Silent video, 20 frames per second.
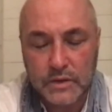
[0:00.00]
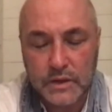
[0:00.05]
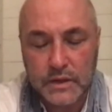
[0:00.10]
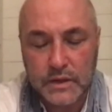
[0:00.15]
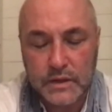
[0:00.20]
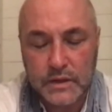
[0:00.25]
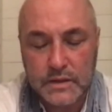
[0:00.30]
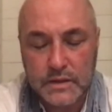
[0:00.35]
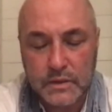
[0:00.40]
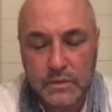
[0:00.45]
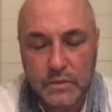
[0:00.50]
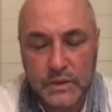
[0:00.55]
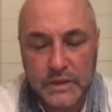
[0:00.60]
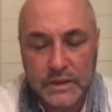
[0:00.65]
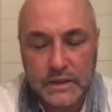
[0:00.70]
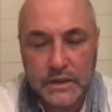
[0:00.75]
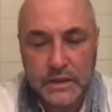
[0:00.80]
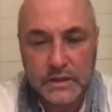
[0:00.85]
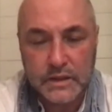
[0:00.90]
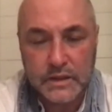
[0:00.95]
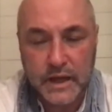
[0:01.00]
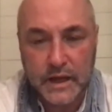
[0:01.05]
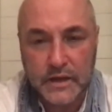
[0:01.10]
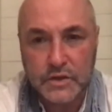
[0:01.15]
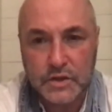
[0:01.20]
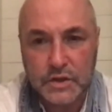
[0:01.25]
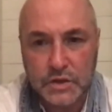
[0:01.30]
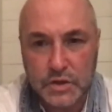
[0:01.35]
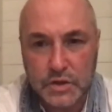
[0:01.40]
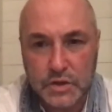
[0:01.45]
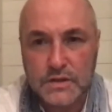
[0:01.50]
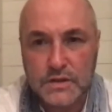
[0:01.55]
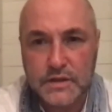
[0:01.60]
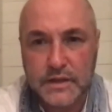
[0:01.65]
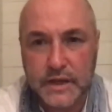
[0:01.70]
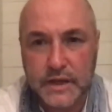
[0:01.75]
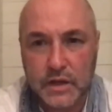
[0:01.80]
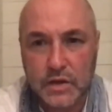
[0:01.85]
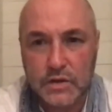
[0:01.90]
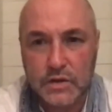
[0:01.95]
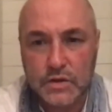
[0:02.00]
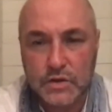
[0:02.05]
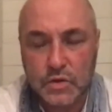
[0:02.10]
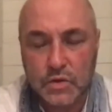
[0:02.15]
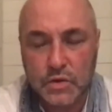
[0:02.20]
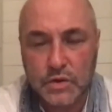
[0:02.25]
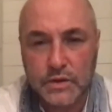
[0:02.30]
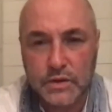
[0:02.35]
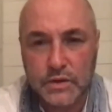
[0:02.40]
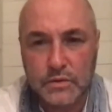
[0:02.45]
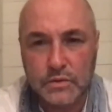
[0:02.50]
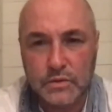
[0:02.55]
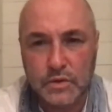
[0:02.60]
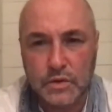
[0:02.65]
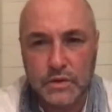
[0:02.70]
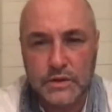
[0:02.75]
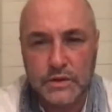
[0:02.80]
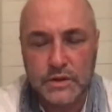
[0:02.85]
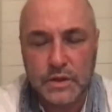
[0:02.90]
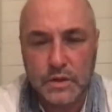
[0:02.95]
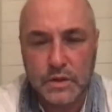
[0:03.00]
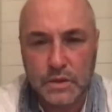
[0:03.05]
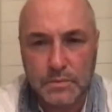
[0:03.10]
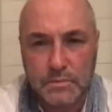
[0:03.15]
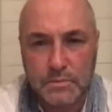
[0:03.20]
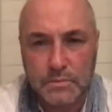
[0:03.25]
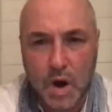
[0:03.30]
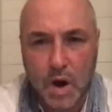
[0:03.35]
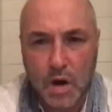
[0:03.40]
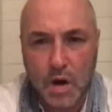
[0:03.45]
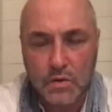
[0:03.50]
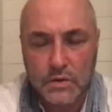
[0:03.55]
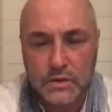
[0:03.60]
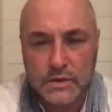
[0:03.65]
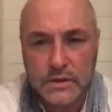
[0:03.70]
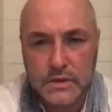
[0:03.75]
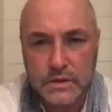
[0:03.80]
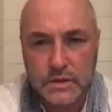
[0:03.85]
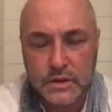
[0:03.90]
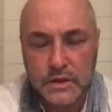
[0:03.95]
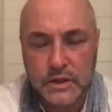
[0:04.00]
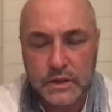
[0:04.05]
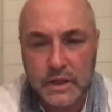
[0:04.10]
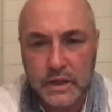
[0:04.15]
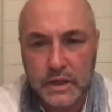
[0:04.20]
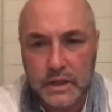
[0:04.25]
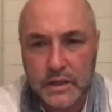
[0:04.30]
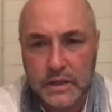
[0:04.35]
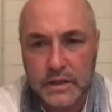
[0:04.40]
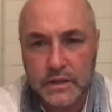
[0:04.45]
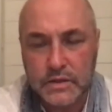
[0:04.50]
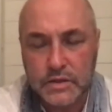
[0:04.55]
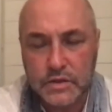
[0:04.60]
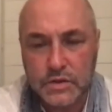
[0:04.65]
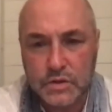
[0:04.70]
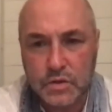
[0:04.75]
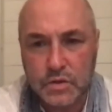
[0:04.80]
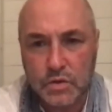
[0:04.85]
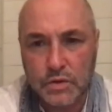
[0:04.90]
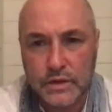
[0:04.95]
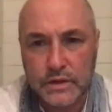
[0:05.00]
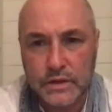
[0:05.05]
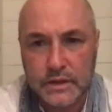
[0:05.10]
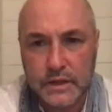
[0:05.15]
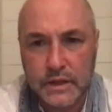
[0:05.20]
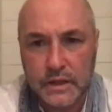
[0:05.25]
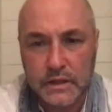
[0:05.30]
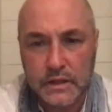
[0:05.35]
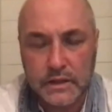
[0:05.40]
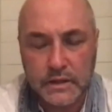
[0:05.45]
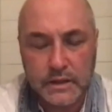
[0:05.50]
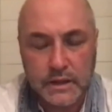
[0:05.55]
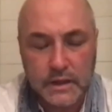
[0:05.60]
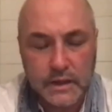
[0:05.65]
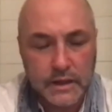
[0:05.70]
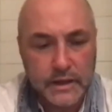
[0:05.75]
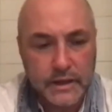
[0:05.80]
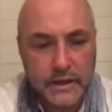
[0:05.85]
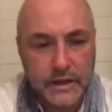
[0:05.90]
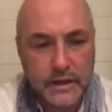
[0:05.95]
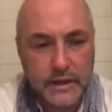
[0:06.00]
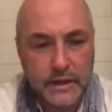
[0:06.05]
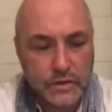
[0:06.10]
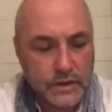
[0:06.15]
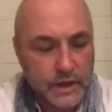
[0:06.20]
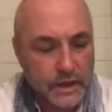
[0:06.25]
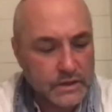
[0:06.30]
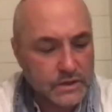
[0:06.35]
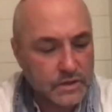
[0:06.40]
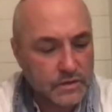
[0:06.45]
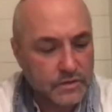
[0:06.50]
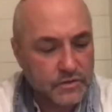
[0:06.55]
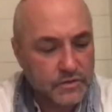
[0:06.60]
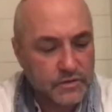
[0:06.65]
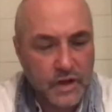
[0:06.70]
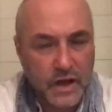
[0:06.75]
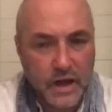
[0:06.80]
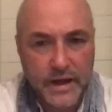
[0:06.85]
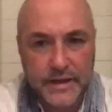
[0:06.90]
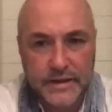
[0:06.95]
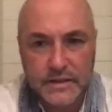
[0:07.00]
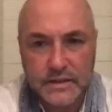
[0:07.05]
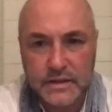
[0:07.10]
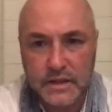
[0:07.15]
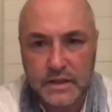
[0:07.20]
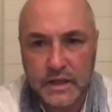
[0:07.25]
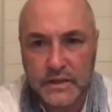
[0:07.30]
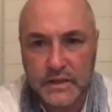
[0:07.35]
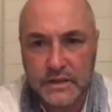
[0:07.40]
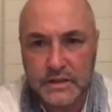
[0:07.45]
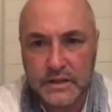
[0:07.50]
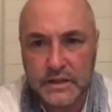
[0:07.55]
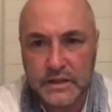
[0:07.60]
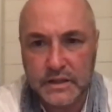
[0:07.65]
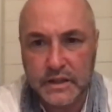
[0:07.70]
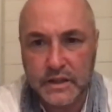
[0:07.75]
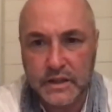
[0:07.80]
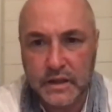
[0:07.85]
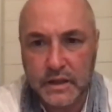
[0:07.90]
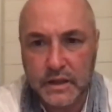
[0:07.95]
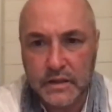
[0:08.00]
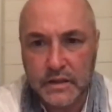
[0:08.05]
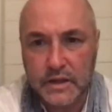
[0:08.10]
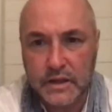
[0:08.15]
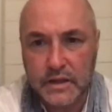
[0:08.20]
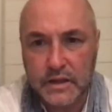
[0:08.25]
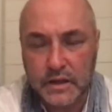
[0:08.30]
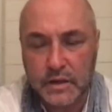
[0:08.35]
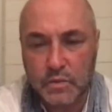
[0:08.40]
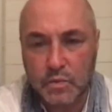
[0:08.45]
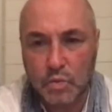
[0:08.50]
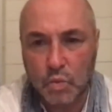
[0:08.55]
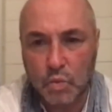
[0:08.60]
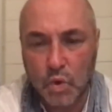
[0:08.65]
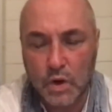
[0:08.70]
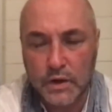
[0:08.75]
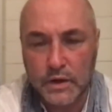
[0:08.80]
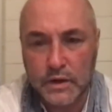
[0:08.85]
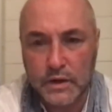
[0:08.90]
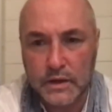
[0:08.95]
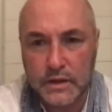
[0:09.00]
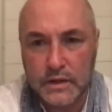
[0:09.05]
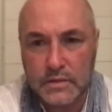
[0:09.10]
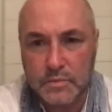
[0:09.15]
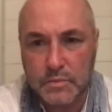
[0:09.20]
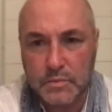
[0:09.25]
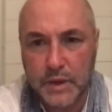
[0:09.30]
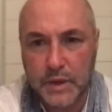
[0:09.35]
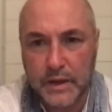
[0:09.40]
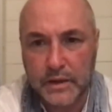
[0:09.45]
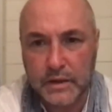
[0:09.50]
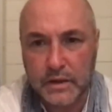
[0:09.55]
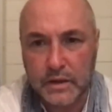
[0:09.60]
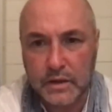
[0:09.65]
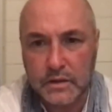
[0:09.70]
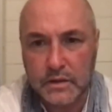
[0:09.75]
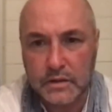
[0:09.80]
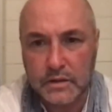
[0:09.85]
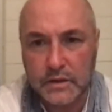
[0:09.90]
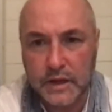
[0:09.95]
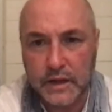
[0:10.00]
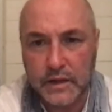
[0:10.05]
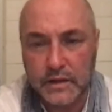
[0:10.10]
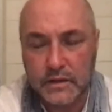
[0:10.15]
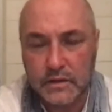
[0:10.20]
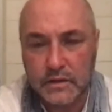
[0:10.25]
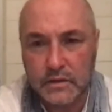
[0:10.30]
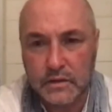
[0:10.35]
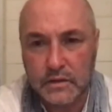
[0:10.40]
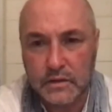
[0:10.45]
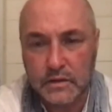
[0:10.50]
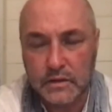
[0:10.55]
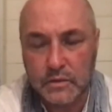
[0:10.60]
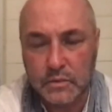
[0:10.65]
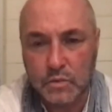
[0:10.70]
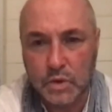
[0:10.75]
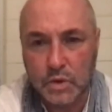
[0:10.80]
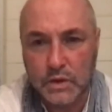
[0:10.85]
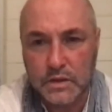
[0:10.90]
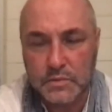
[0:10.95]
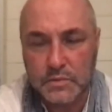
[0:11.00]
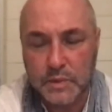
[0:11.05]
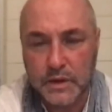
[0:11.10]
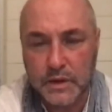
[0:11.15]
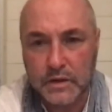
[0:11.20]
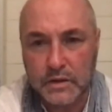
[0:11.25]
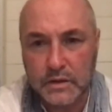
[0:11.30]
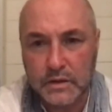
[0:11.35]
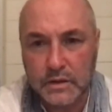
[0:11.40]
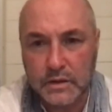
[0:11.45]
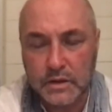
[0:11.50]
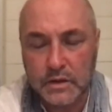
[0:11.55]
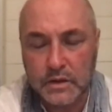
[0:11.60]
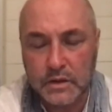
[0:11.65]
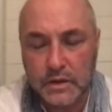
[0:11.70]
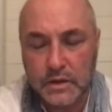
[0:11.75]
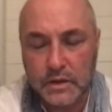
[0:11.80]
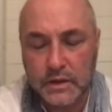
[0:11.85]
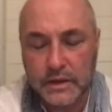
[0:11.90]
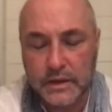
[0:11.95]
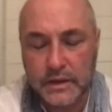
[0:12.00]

thing is that we need to actually just tell the story. That there is a democracy in storytelling that defies the idea that one is better than the other.